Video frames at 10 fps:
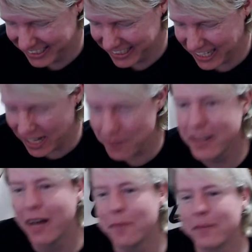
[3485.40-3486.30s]
I'm
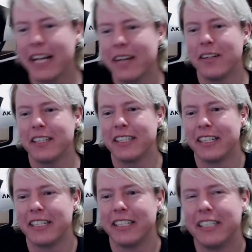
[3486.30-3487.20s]
glad I'm not
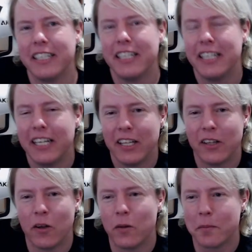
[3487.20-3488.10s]
the
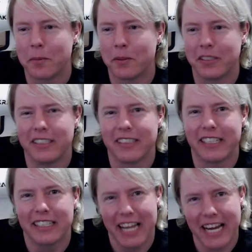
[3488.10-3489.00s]
only person that's
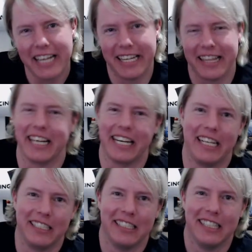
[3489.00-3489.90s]
like the hangy thingy.
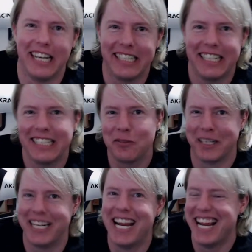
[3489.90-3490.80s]
Like, that's
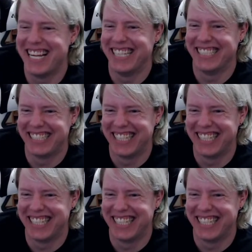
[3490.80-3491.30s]
what it is.